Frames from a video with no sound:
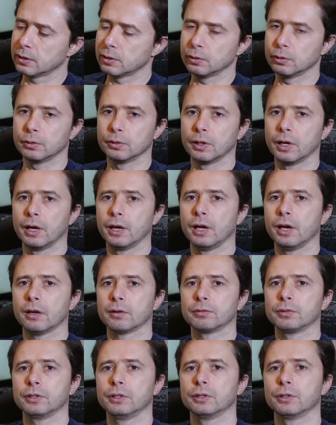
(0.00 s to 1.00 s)
So I
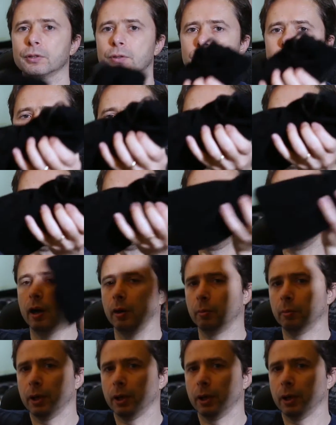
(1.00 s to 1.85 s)
have here a